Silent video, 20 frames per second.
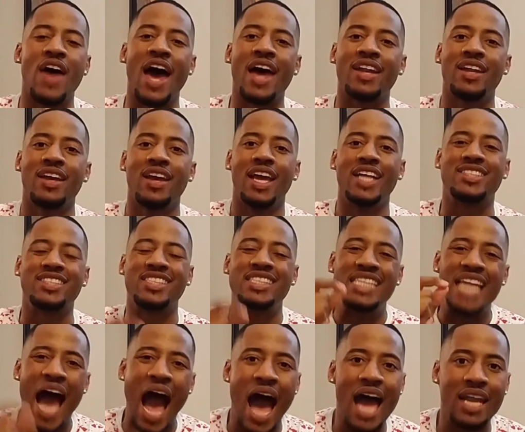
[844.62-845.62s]
that it's
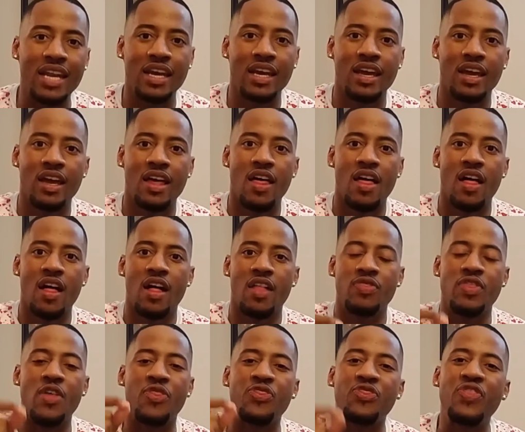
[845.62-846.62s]
not
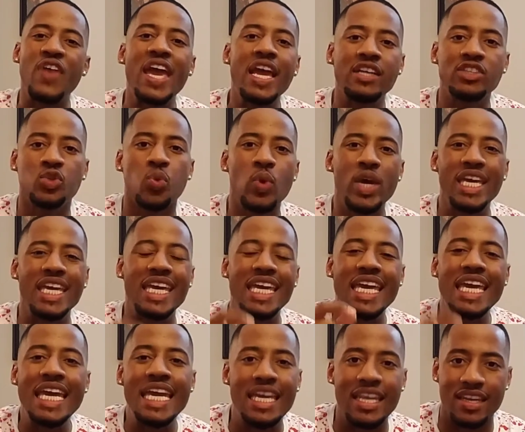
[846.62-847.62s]
the things we
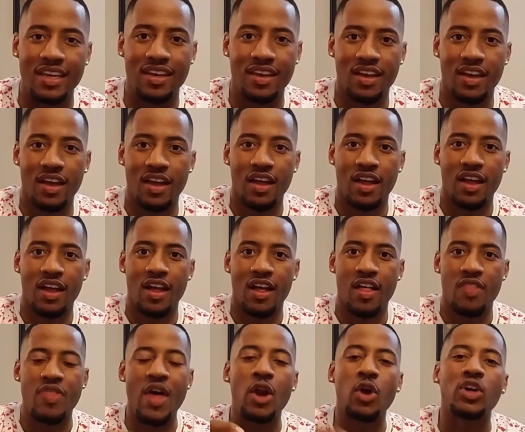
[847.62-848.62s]
eat
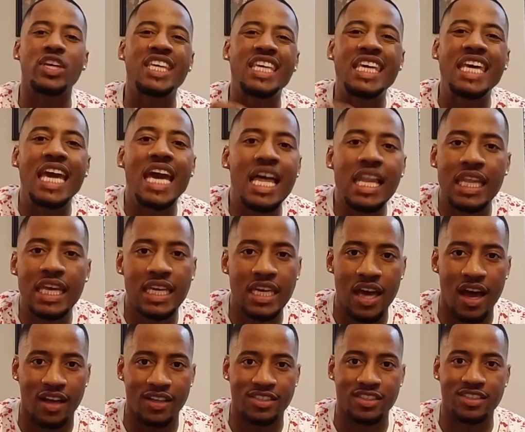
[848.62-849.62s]
that are
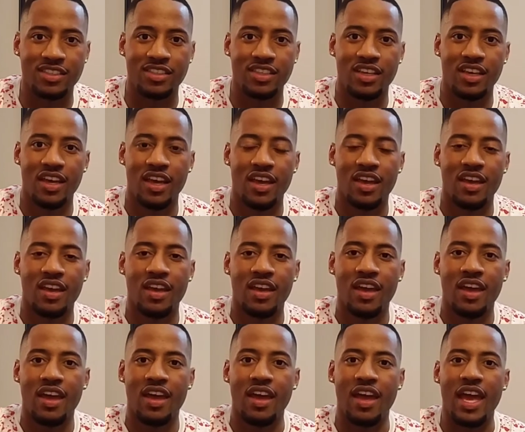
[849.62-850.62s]
killing us.
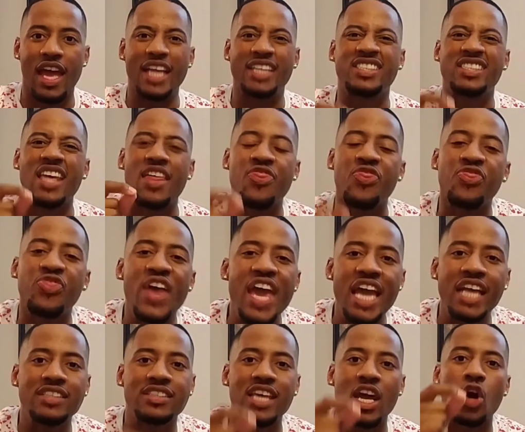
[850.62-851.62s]
It's the
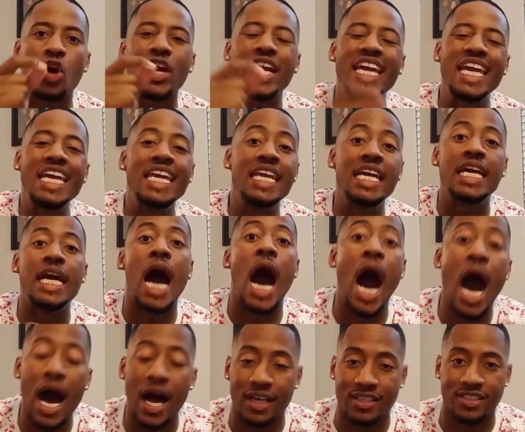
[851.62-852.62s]
things that are eating
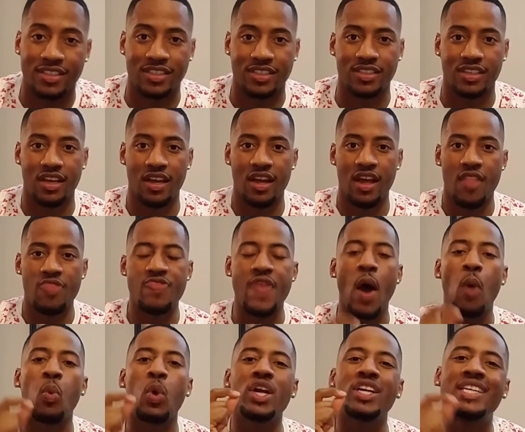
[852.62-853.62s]
us
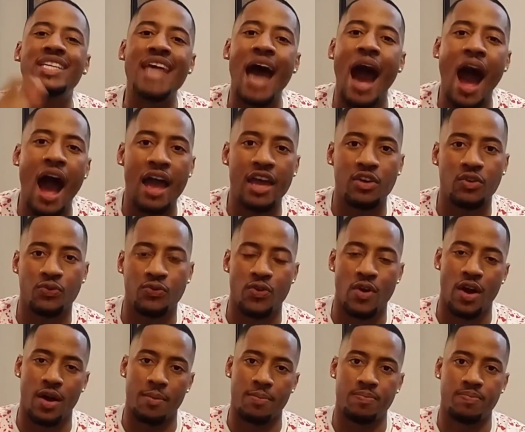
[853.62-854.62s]
that we're dying
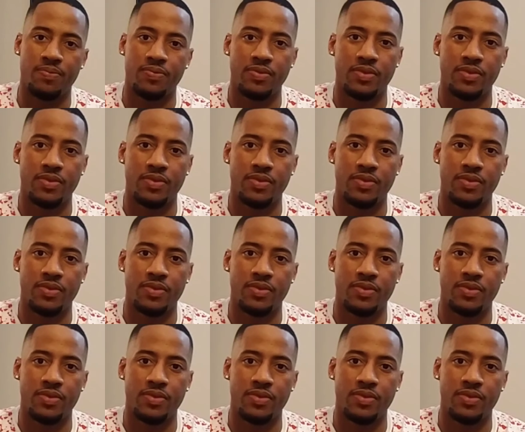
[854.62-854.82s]
from.